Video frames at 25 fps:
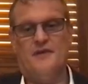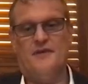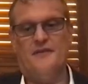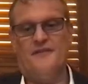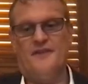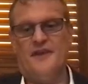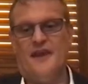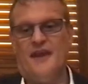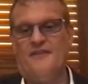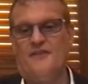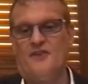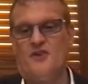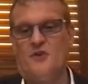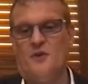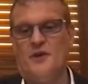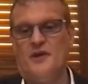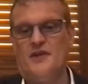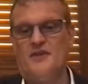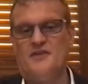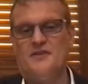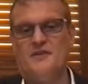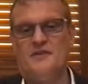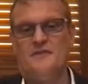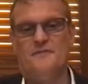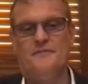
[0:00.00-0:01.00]
If you have a
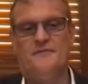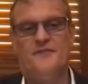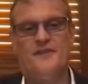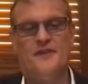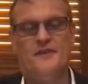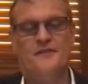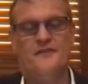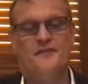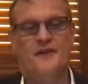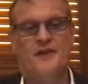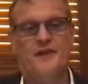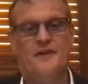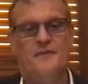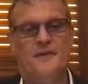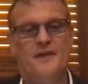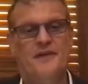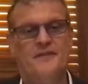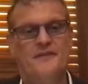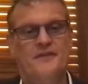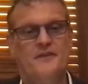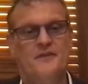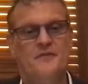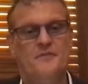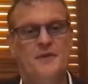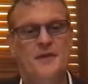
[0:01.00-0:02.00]
question, feel free to
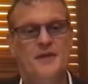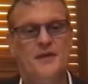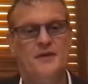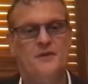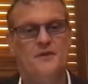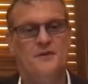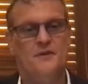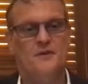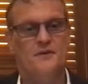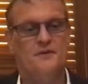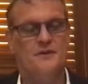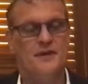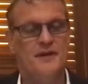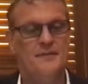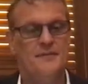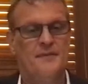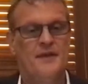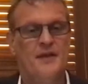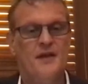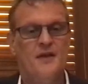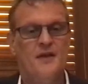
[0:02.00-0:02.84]
message me or, um,